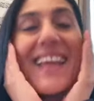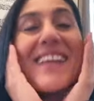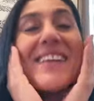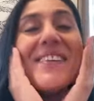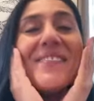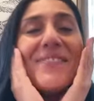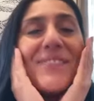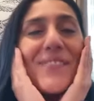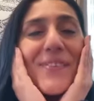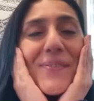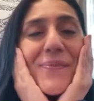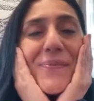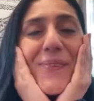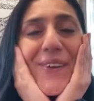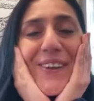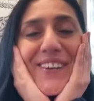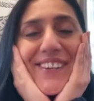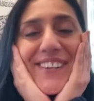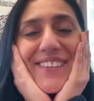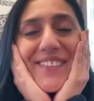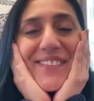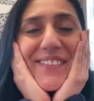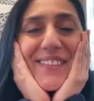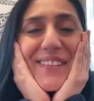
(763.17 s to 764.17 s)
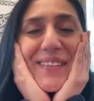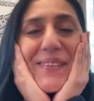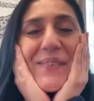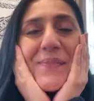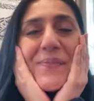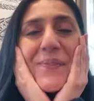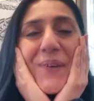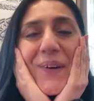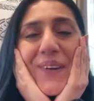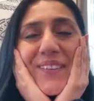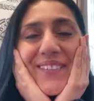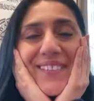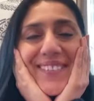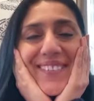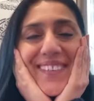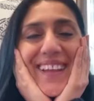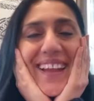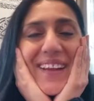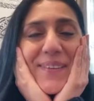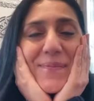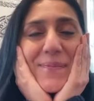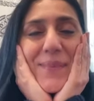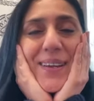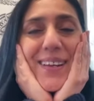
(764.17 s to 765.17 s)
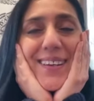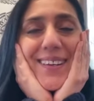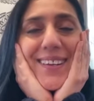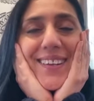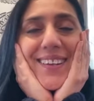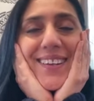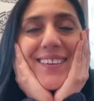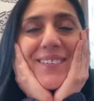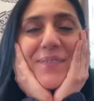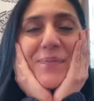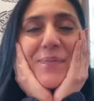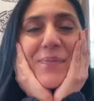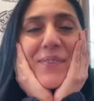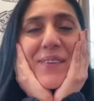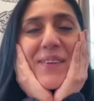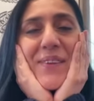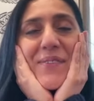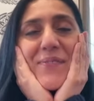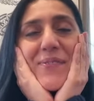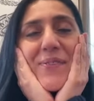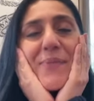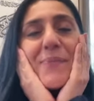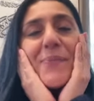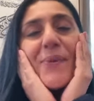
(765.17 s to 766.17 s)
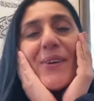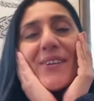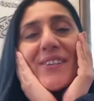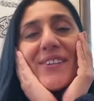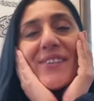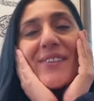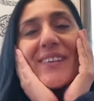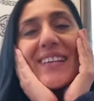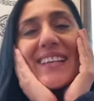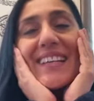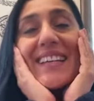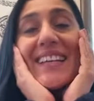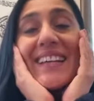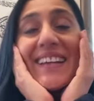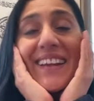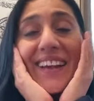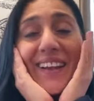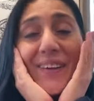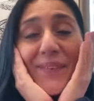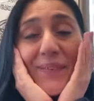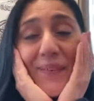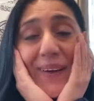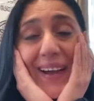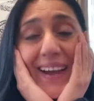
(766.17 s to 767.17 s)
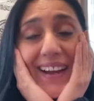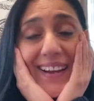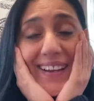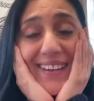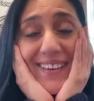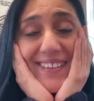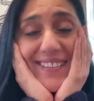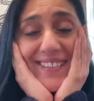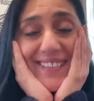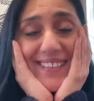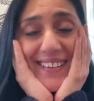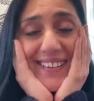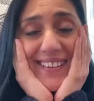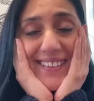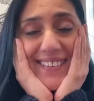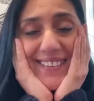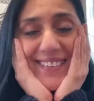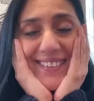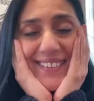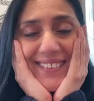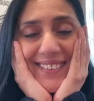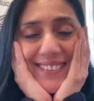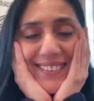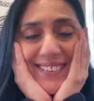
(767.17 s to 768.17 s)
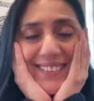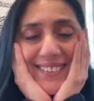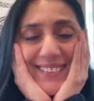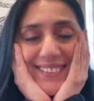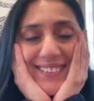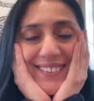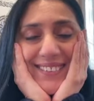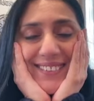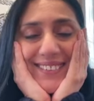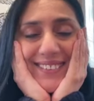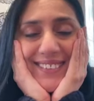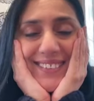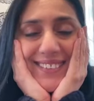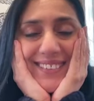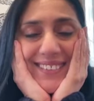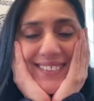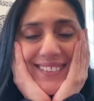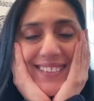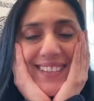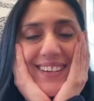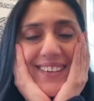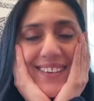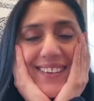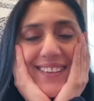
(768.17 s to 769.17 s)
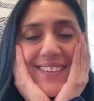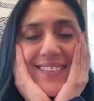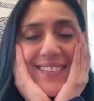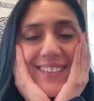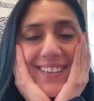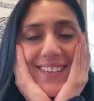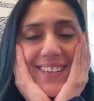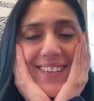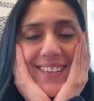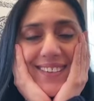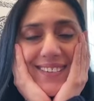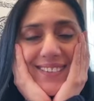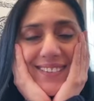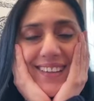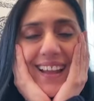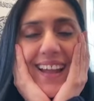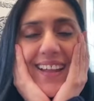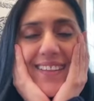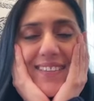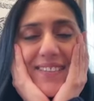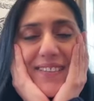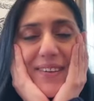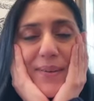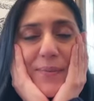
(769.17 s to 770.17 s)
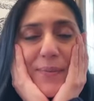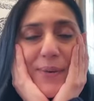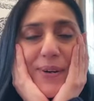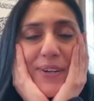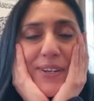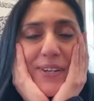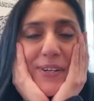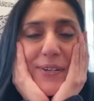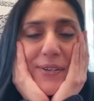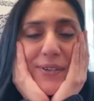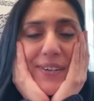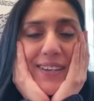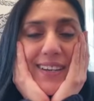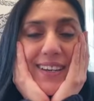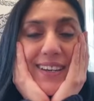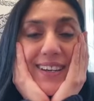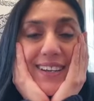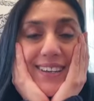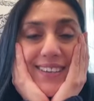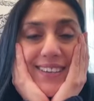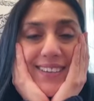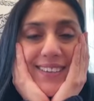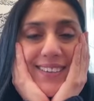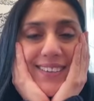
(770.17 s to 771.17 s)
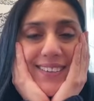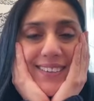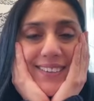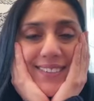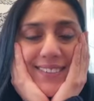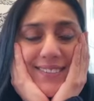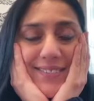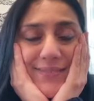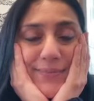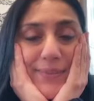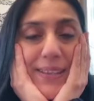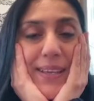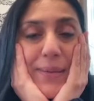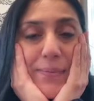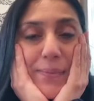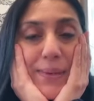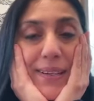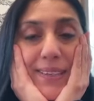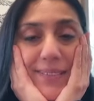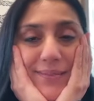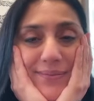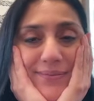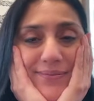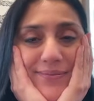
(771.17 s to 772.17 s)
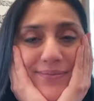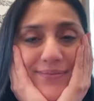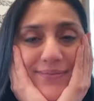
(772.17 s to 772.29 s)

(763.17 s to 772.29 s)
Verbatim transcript: And if your body really wants that money, if your body really requires that currency, ask your body to create it. Maima.